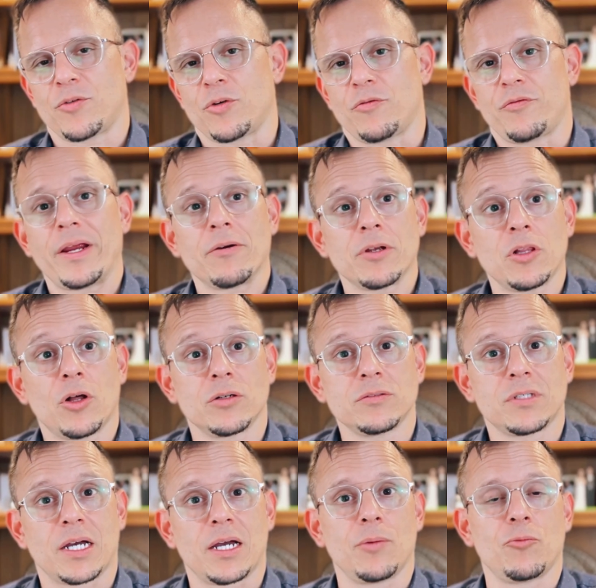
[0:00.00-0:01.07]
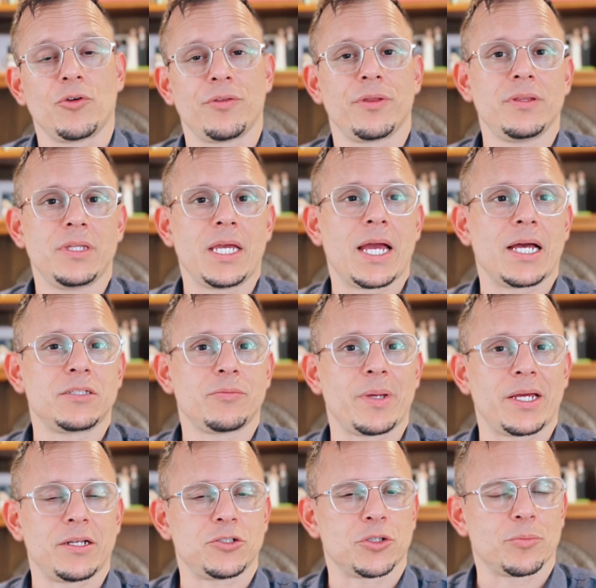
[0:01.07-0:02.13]
a very long time within the Ads
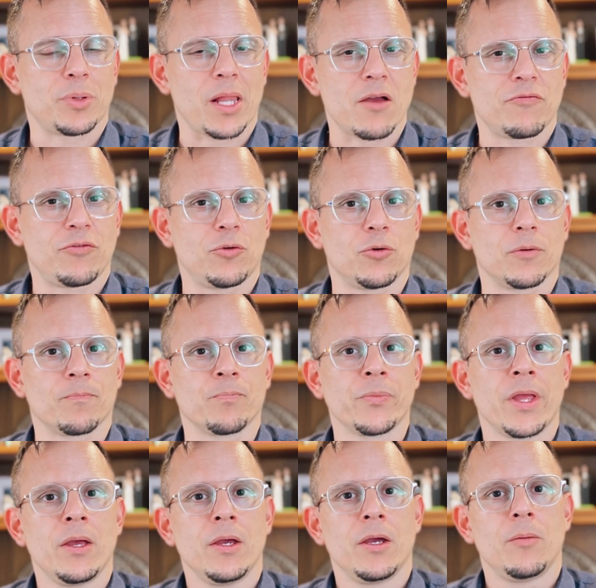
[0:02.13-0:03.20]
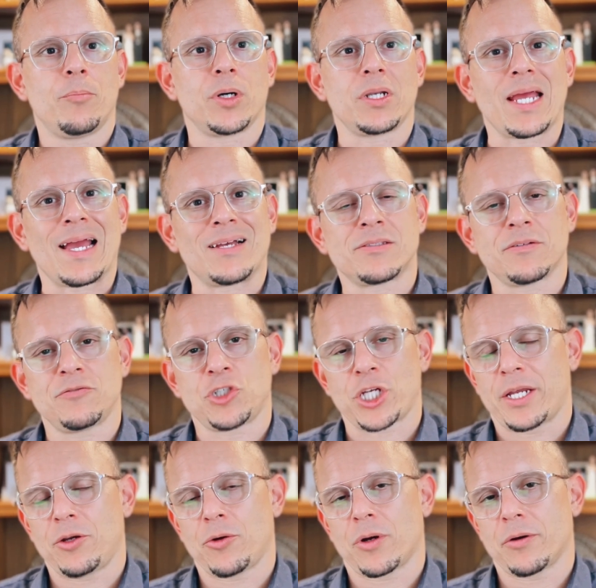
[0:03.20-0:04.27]
Manager platform, but as of
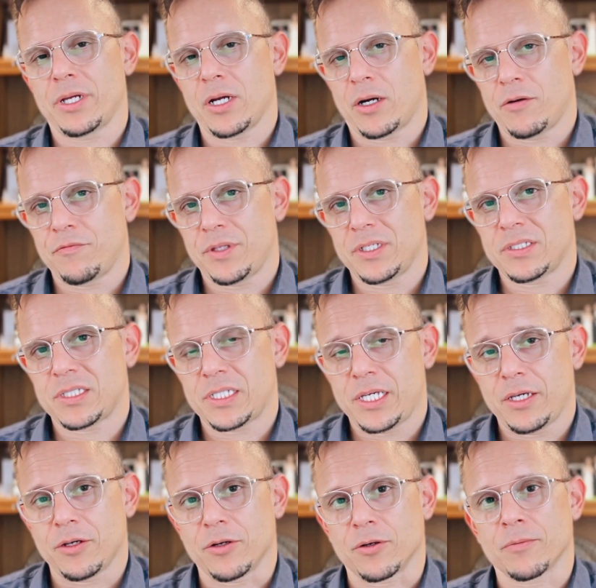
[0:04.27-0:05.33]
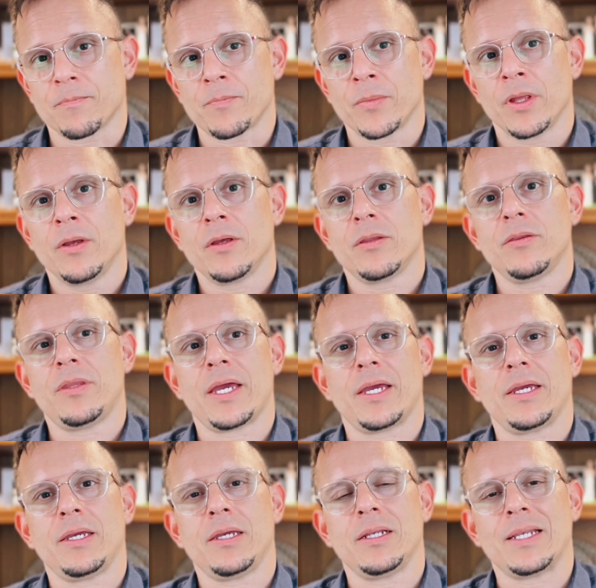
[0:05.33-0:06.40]
January of this year,
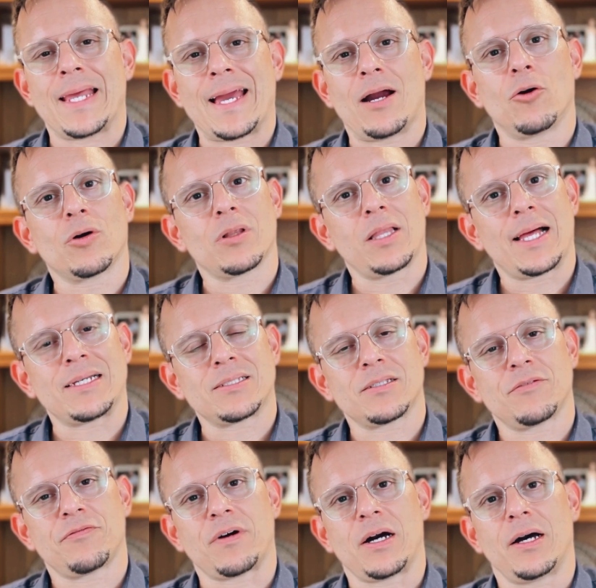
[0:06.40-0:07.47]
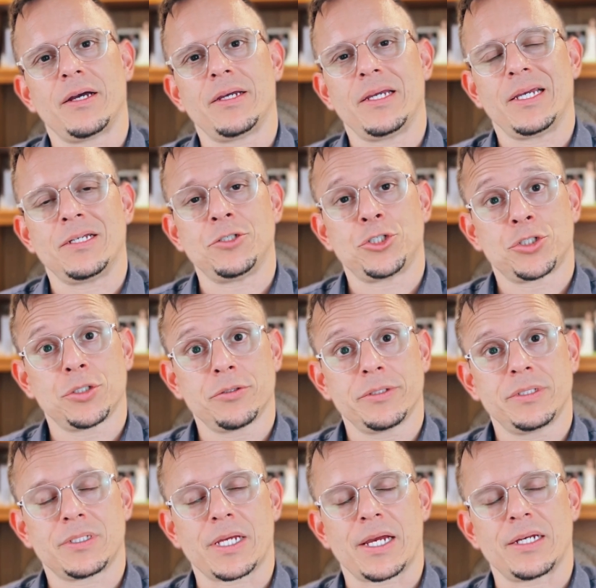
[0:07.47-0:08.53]
they now classify
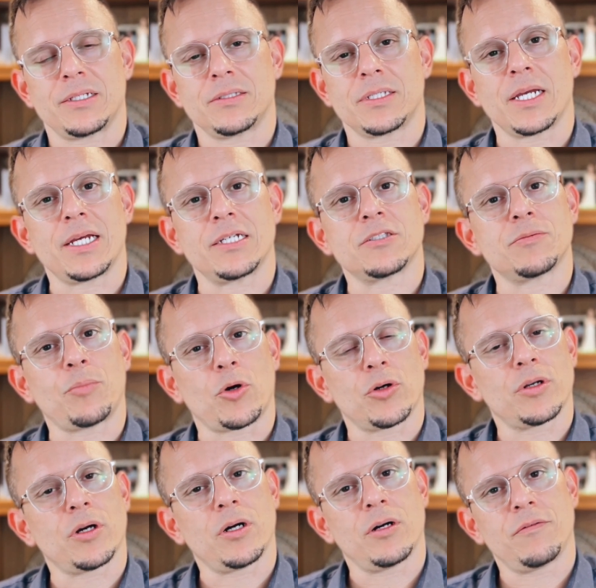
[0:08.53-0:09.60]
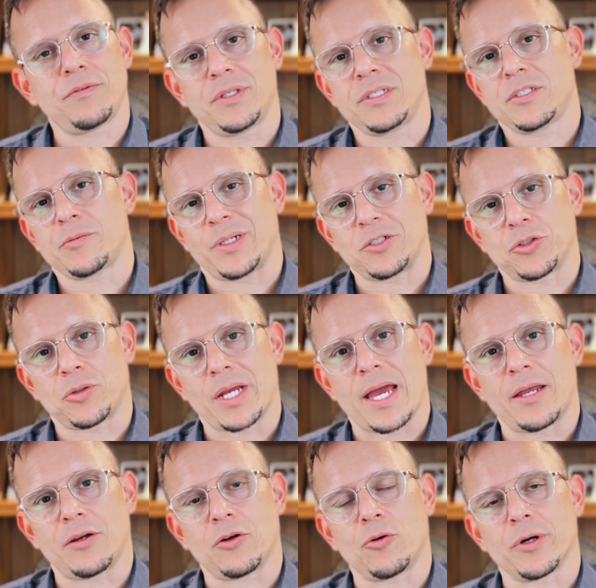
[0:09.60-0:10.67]
insurance ads as part of this special
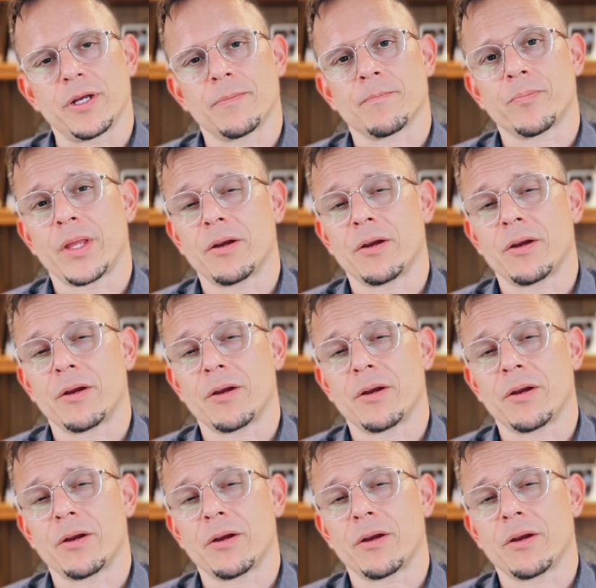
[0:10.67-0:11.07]
category. Now